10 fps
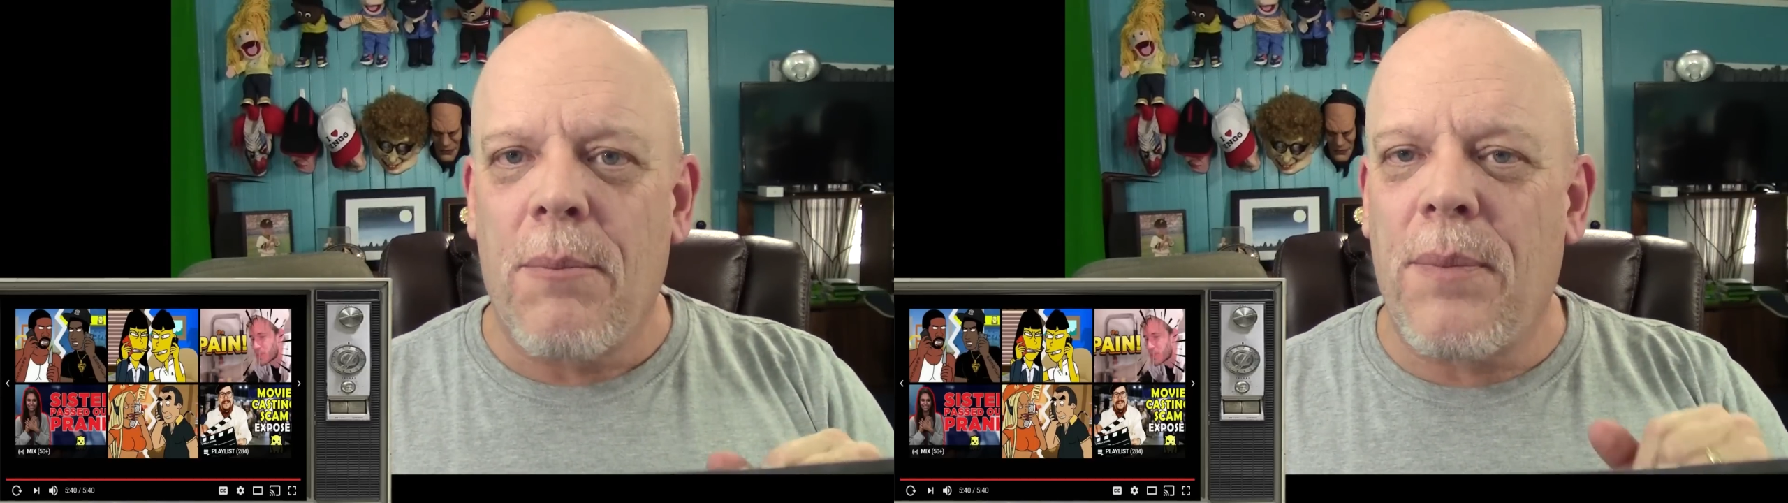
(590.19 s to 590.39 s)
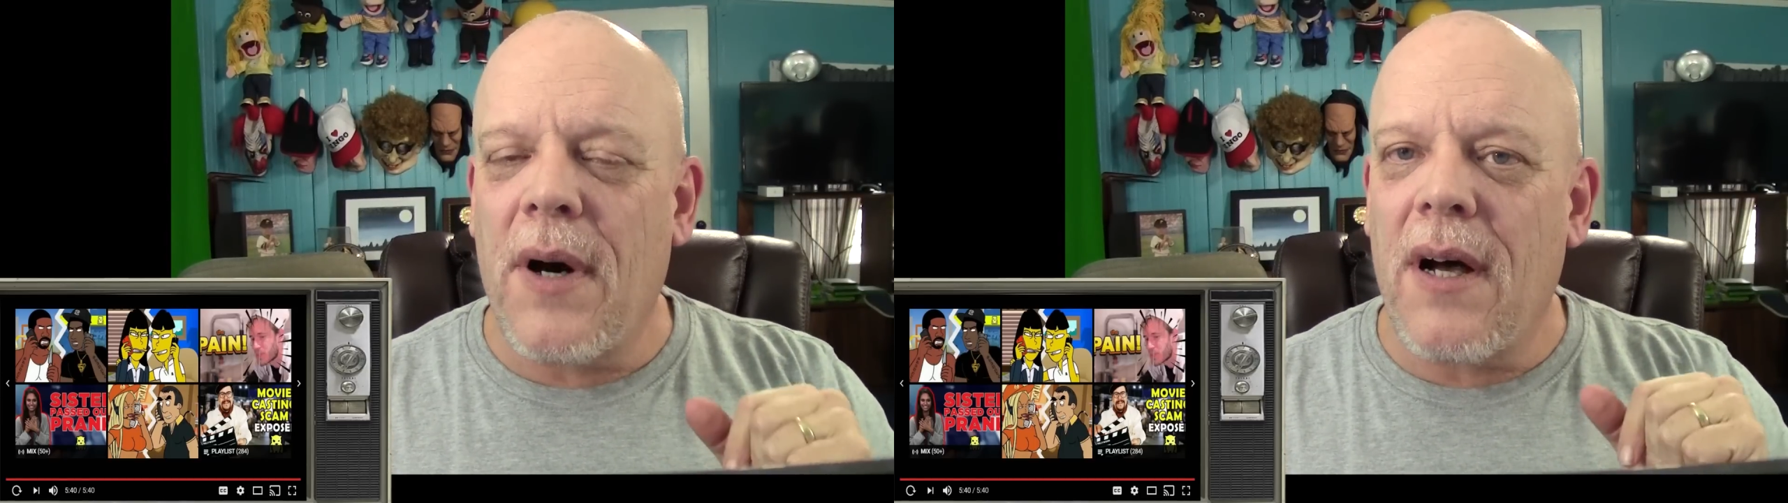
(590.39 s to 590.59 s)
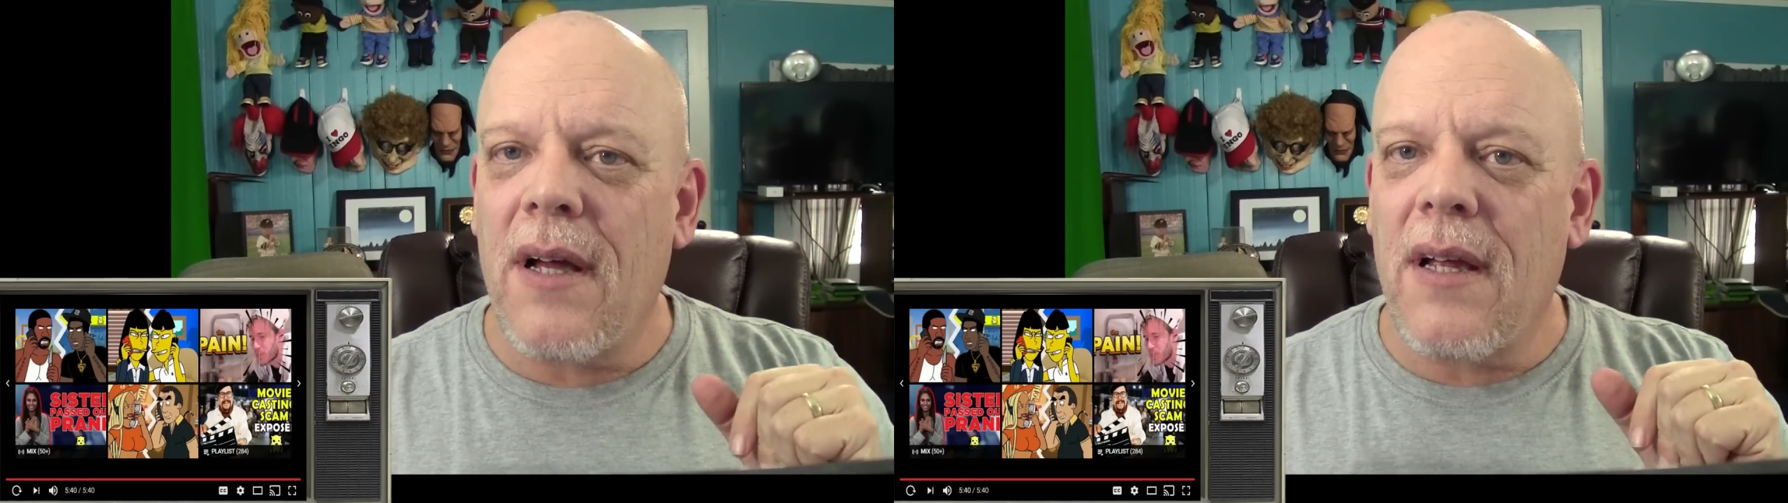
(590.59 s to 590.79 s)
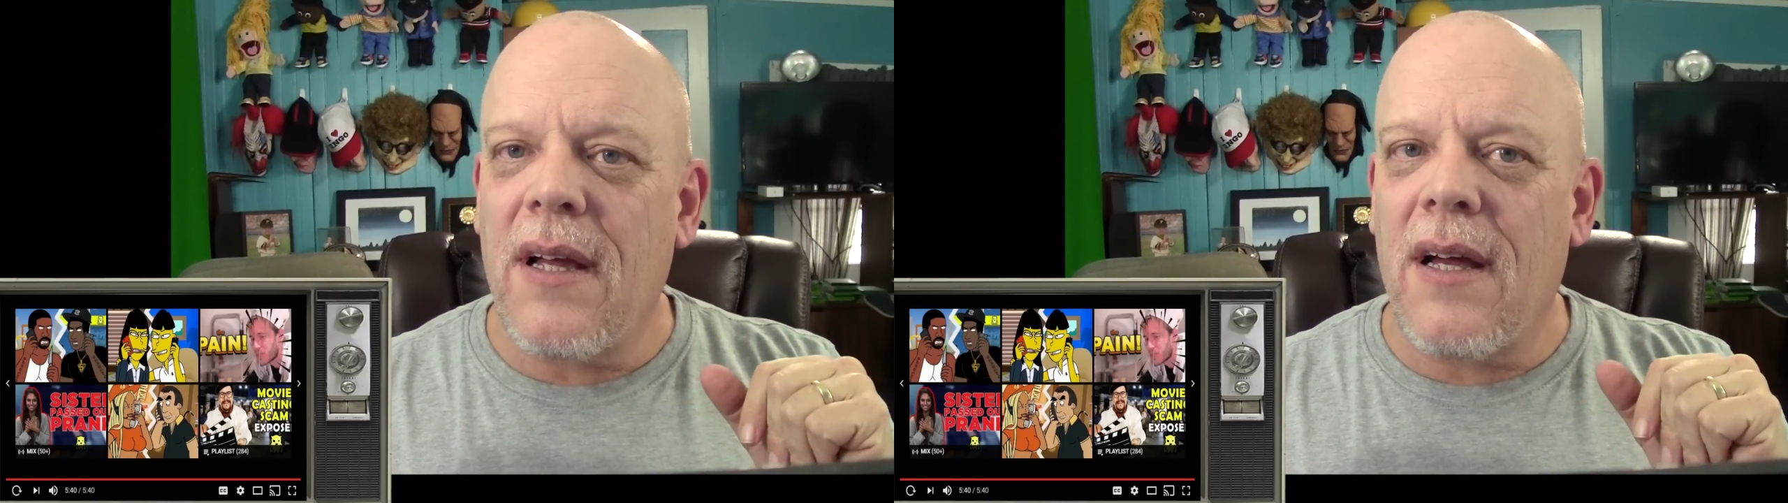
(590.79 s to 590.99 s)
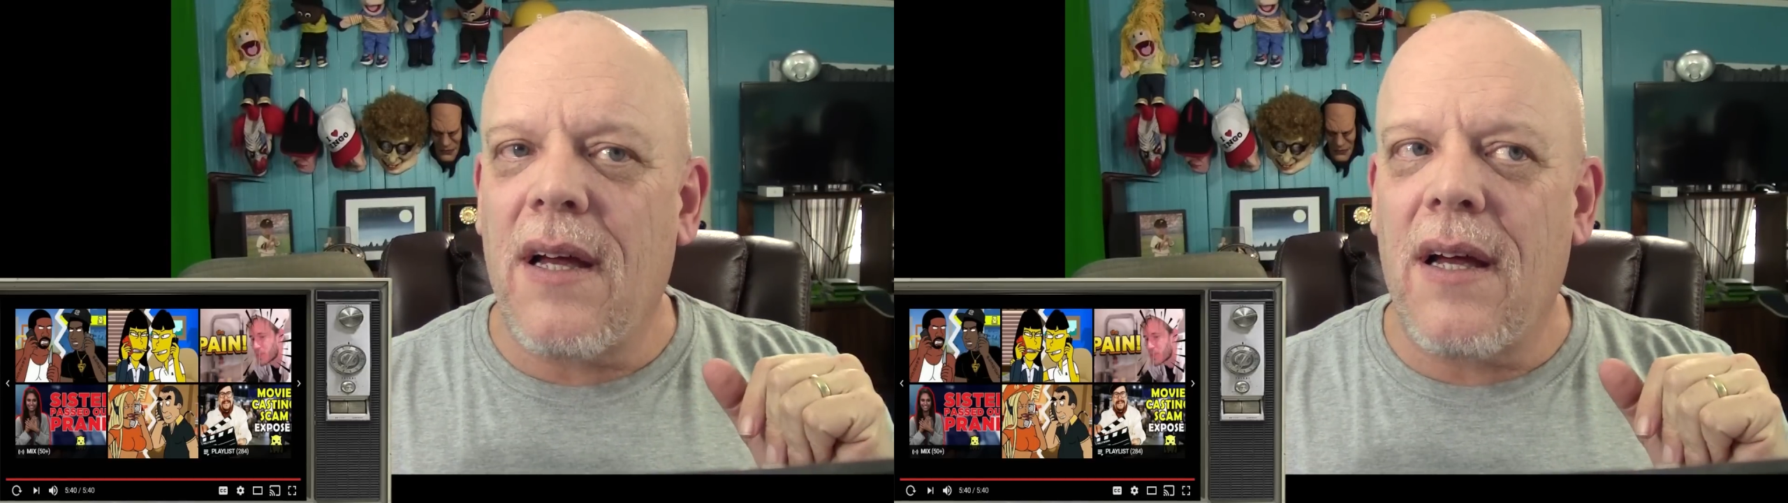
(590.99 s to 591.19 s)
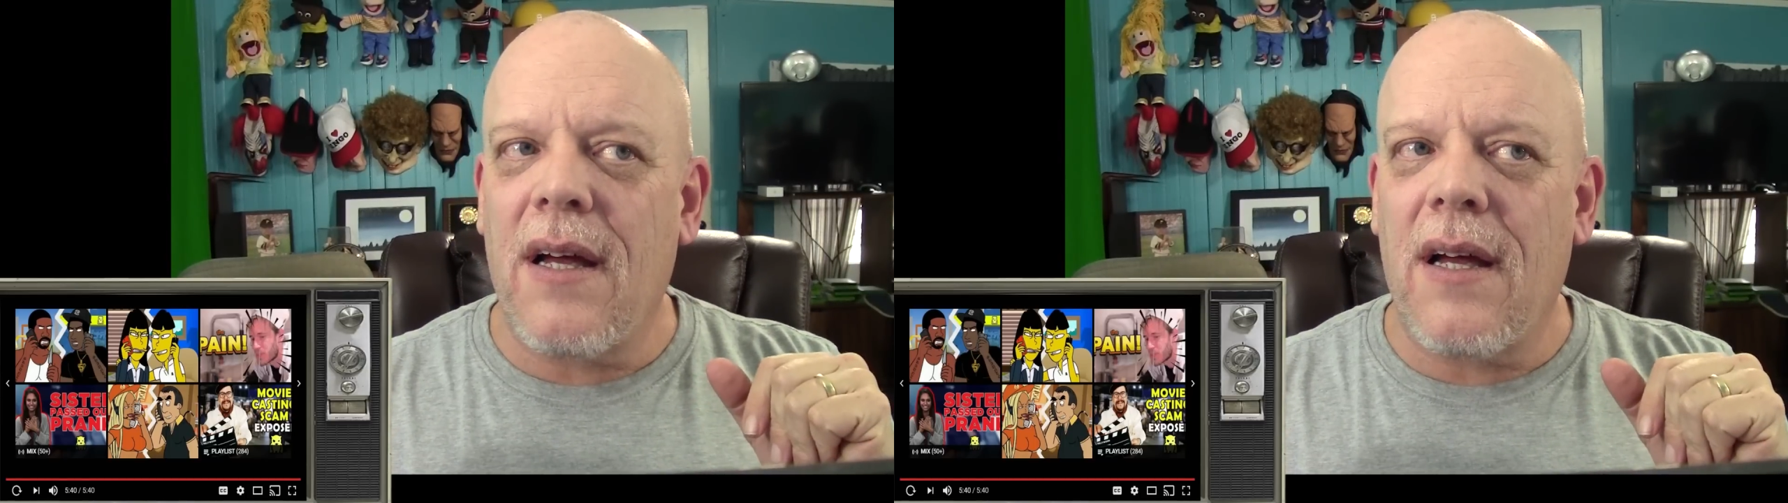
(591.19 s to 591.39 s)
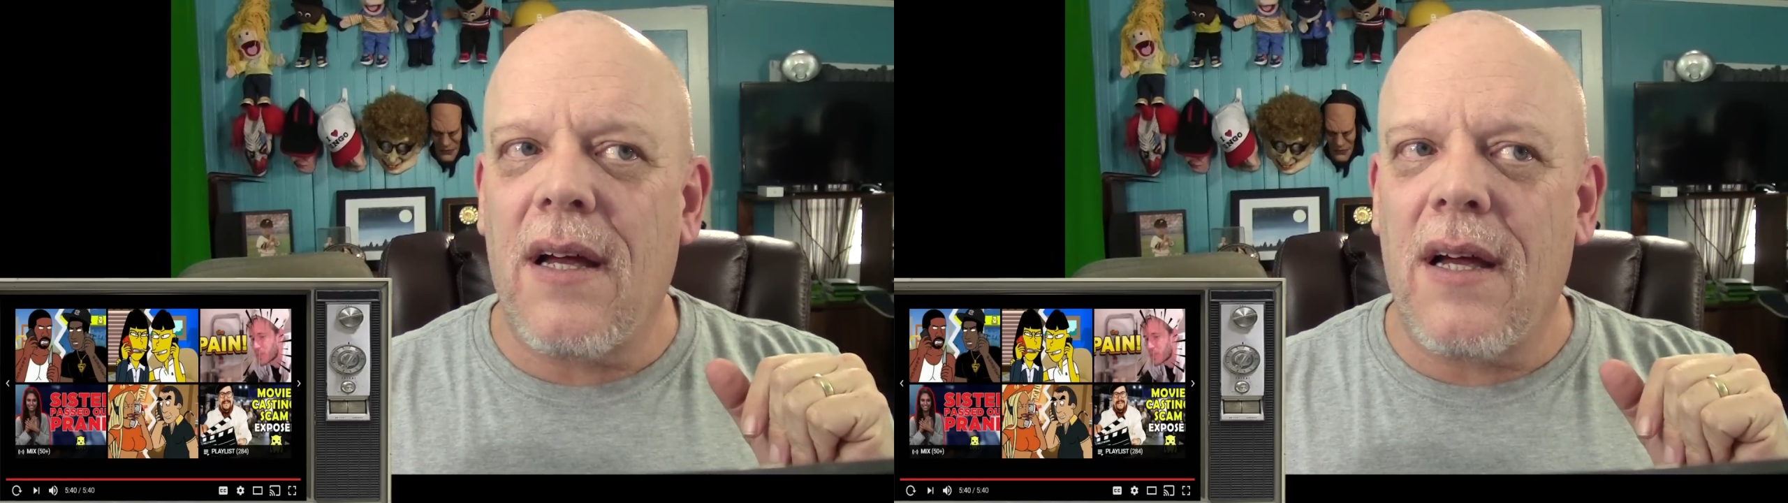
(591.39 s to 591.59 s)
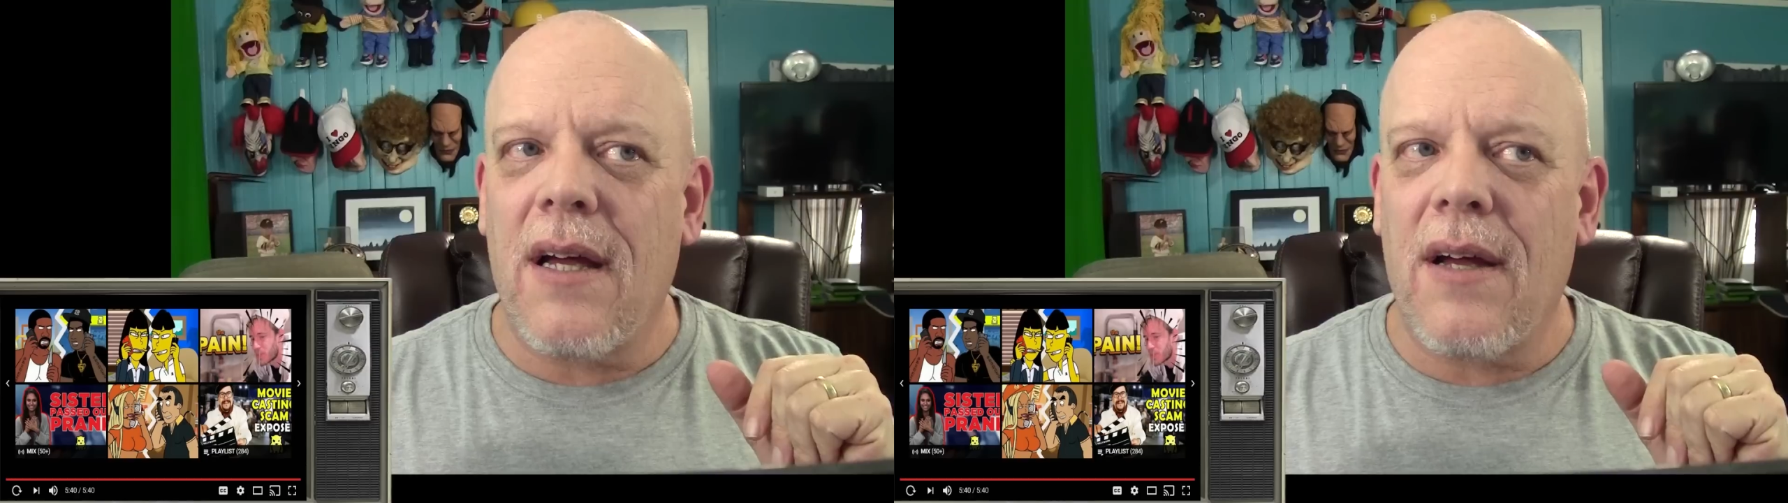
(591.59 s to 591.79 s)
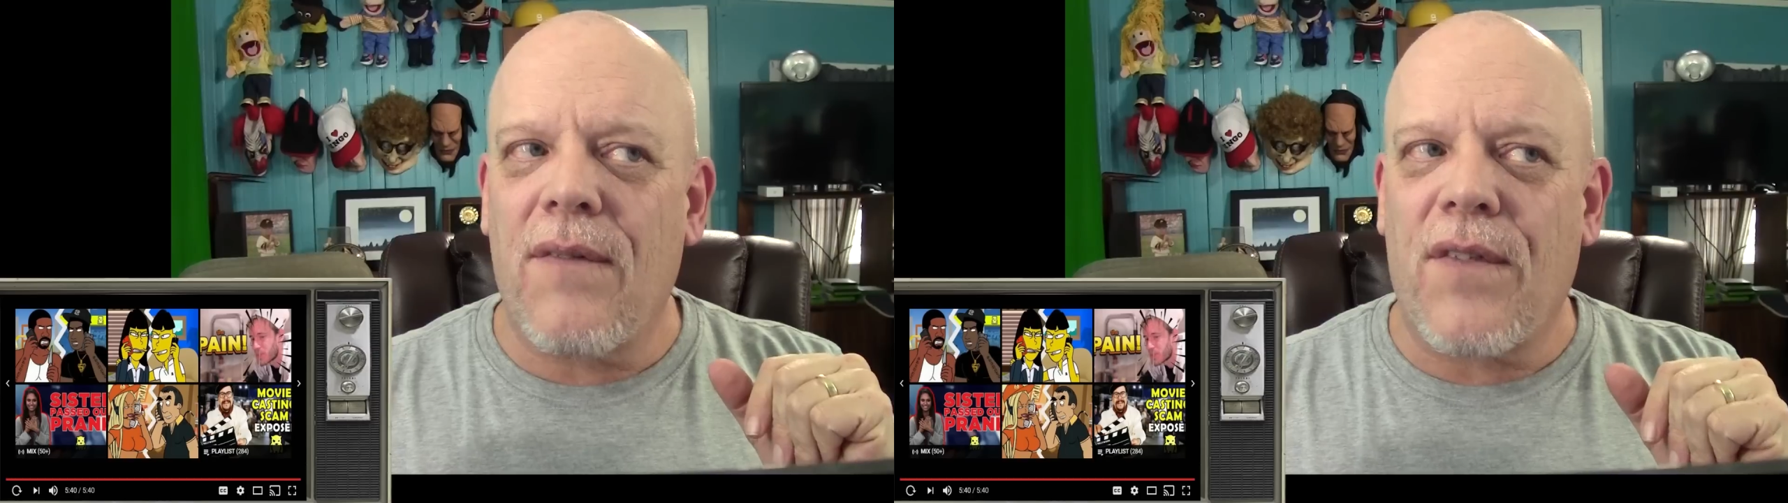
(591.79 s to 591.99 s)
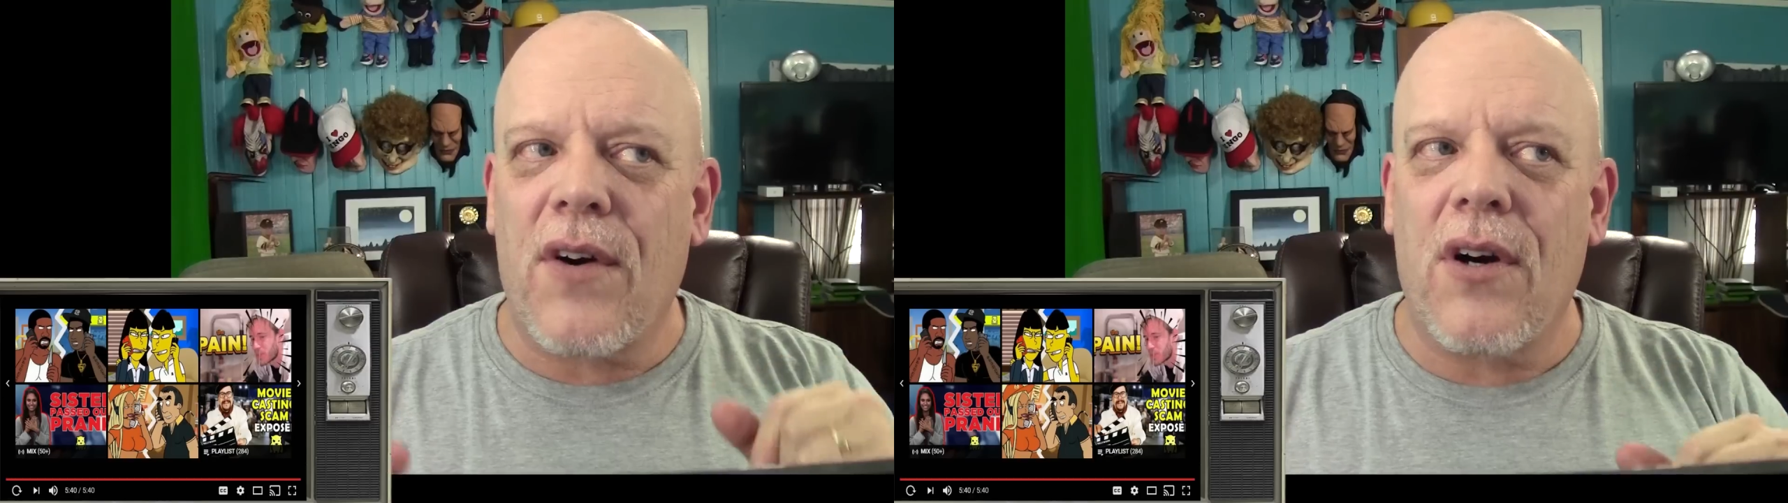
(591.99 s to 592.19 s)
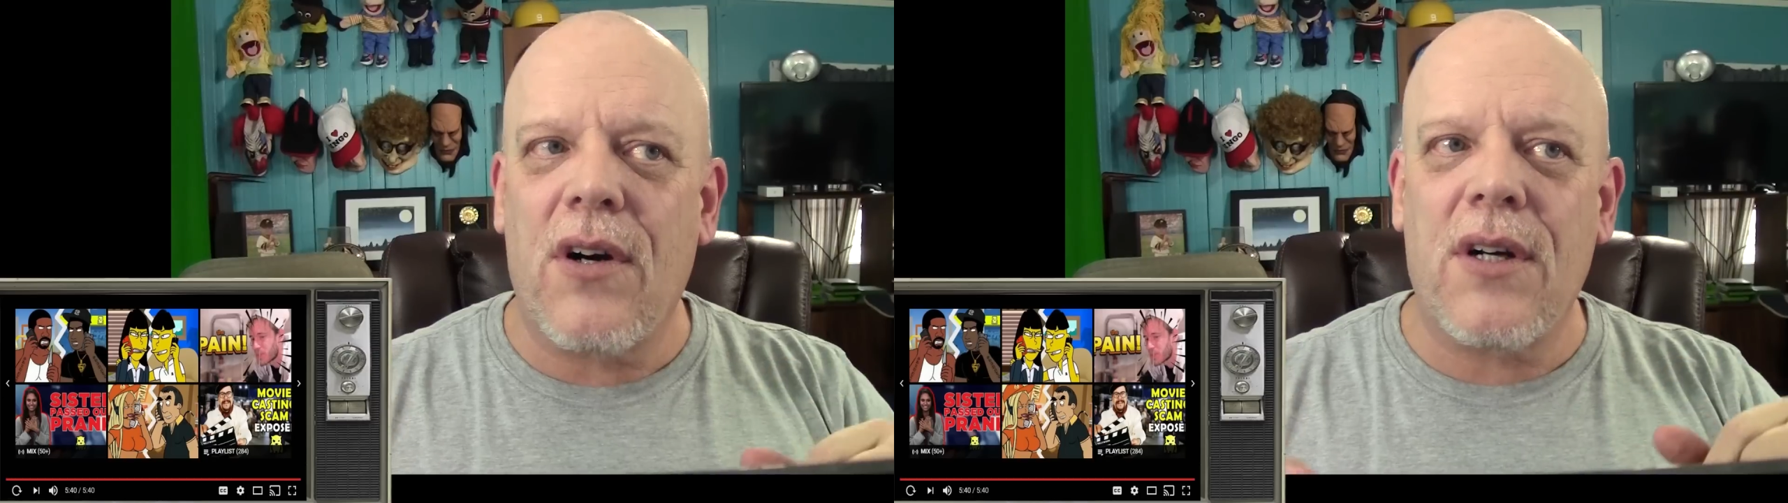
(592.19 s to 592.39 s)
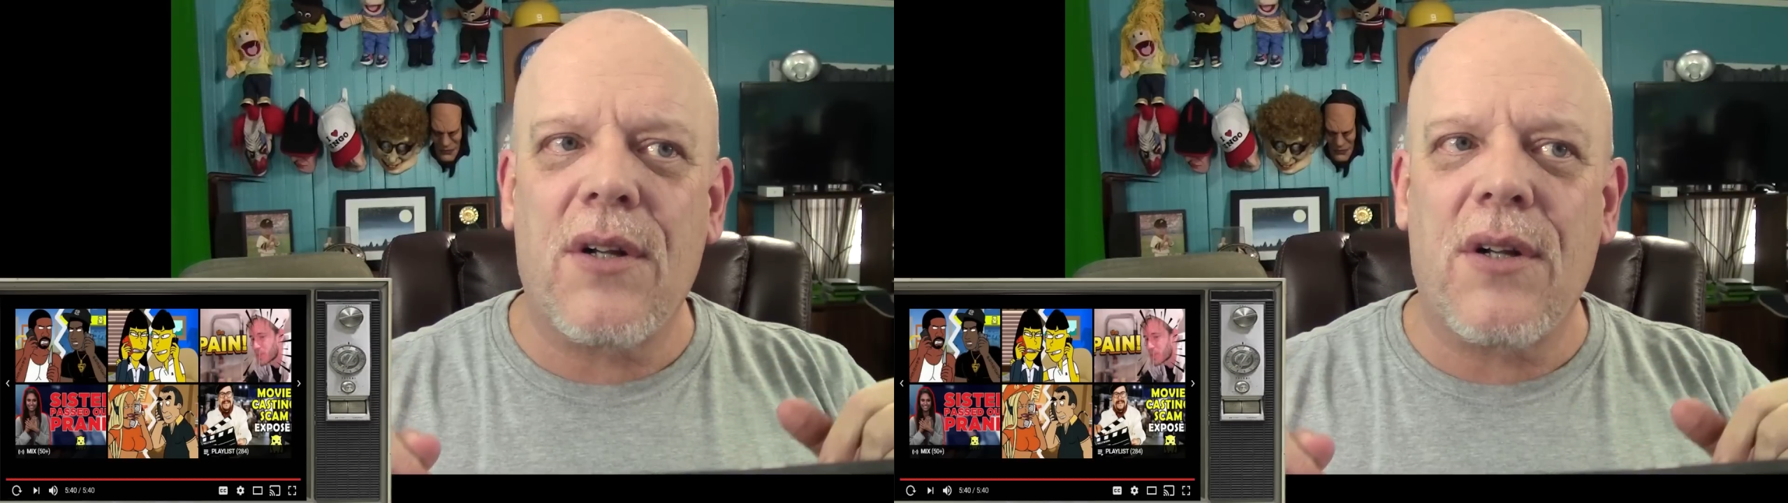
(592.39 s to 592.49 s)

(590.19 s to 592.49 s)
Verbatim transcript: But for her